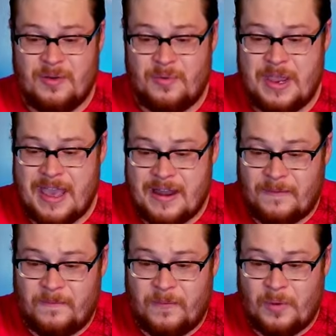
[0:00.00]
We got
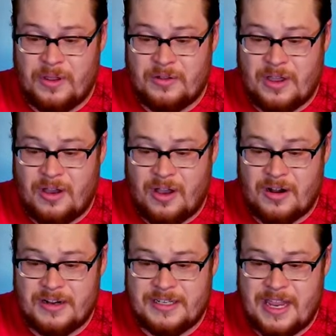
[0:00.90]
a foil
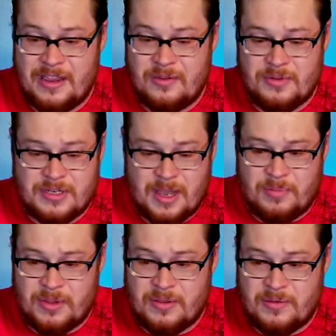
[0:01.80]
card, Tegu
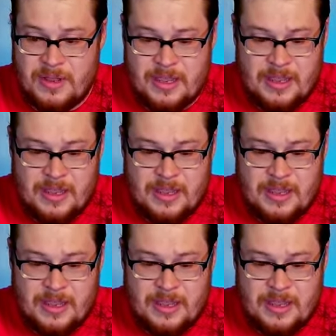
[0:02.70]
W,